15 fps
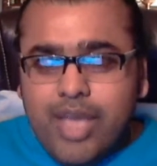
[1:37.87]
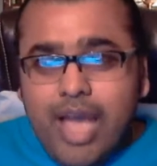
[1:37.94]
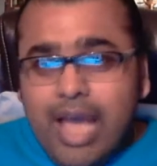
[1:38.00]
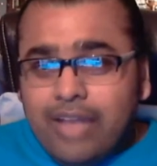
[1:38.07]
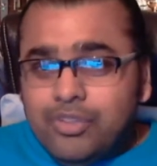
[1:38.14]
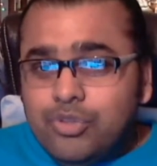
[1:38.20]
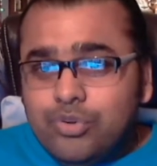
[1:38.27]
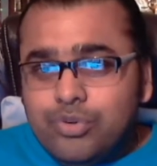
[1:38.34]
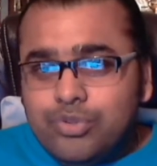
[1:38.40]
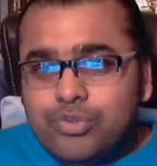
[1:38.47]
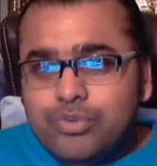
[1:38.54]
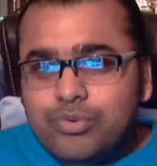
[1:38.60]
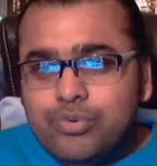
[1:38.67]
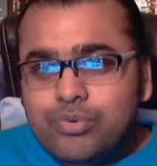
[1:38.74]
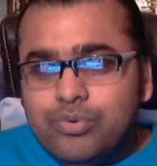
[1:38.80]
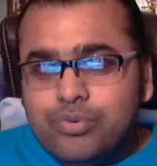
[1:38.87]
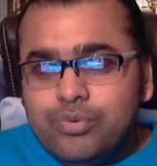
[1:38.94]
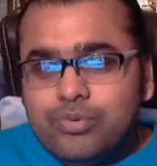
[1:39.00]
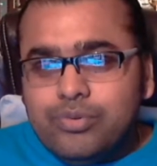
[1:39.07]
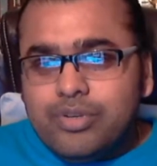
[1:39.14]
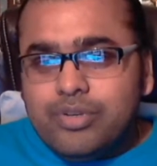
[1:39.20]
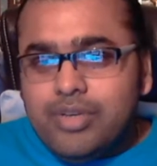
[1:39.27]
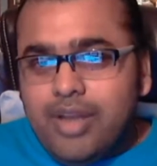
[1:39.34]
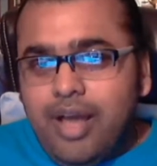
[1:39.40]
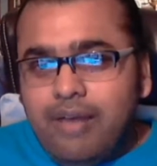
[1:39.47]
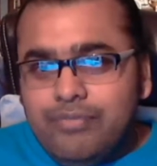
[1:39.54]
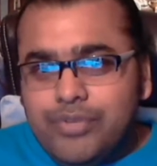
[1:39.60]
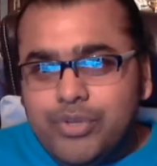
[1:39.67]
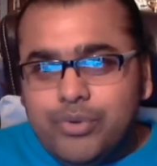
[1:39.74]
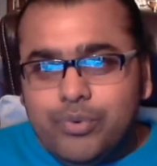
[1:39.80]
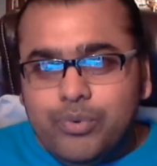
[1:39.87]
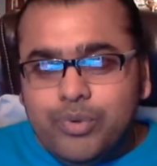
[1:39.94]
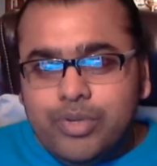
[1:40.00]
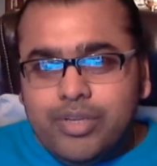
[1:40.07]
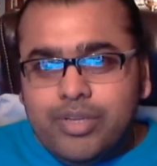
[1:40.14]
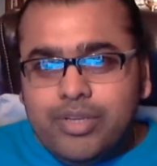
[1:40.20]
and those who love you,